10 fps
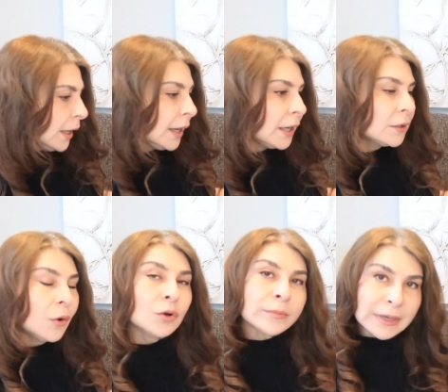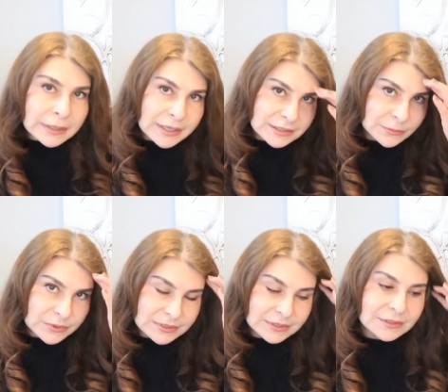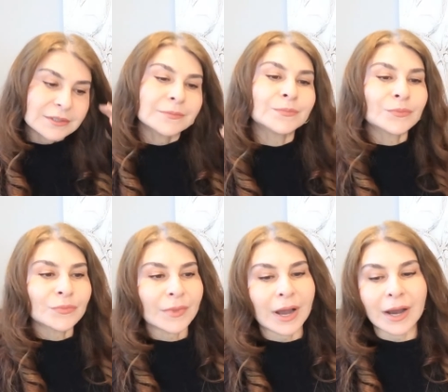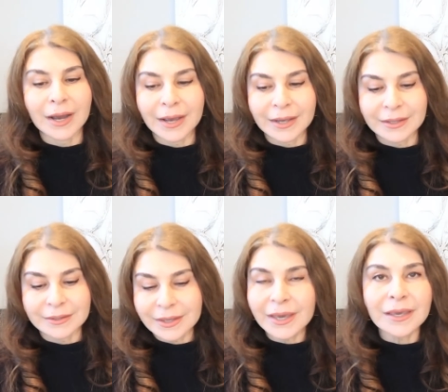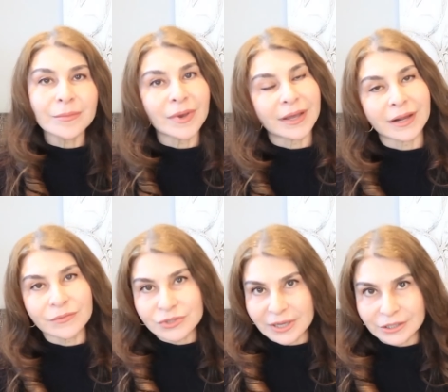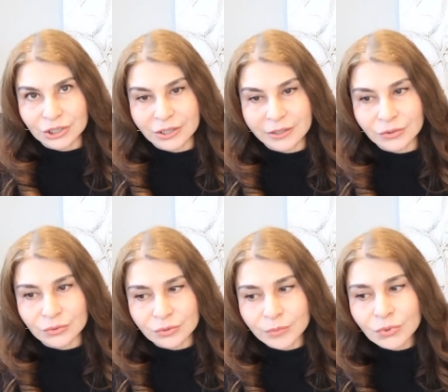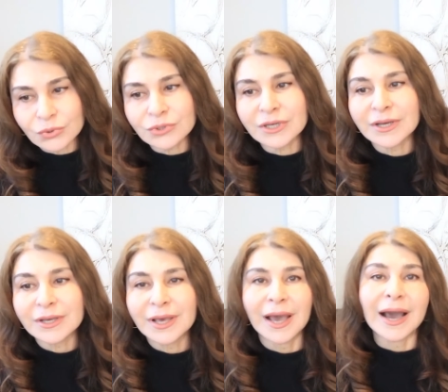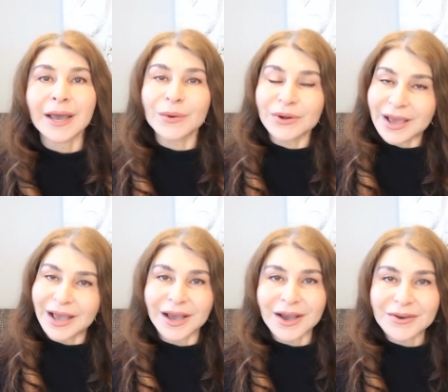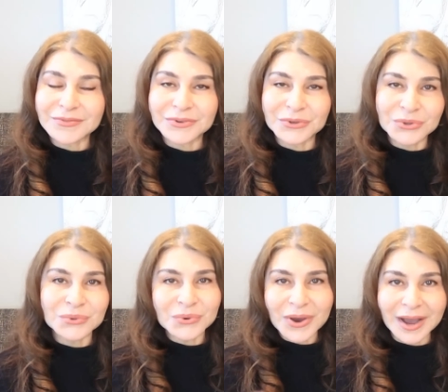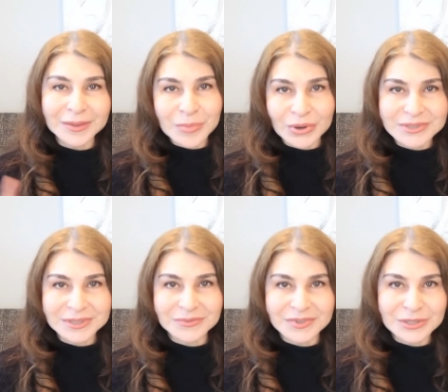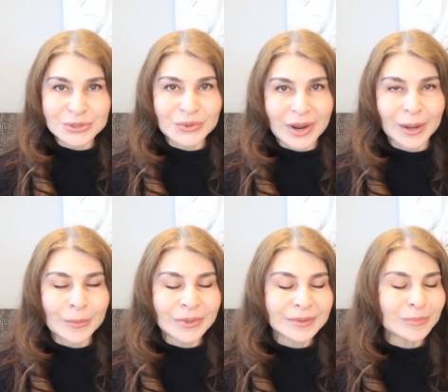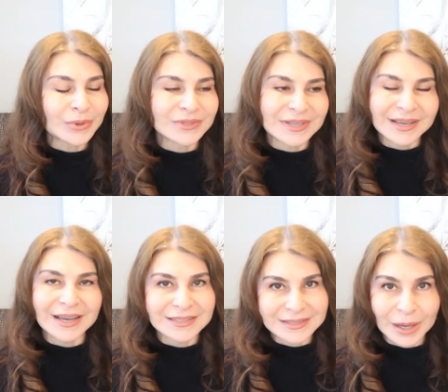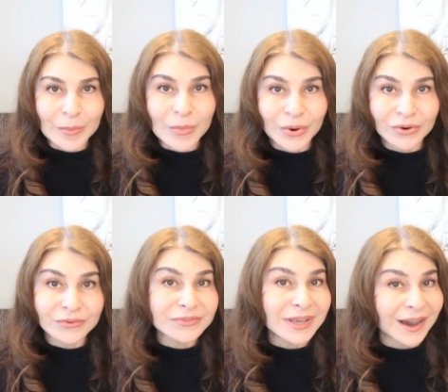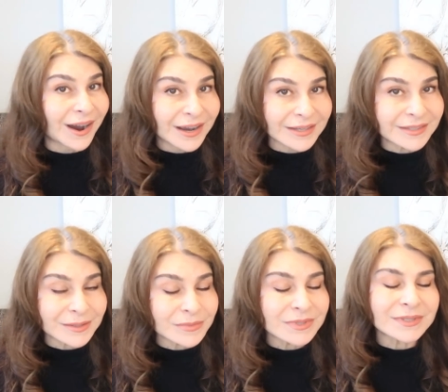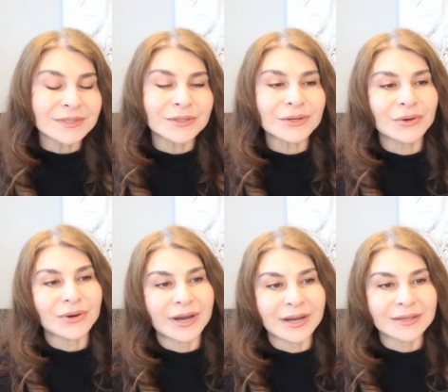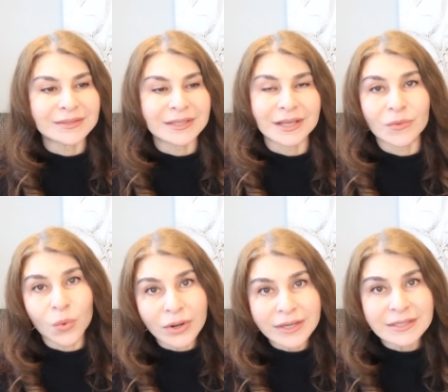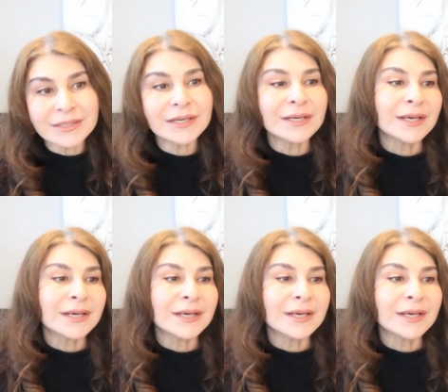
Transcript: And on my last visit, I came and I was actually in good mood. I'm gonna have a new unboxing video coming because I got some of the items, you know, that I wanted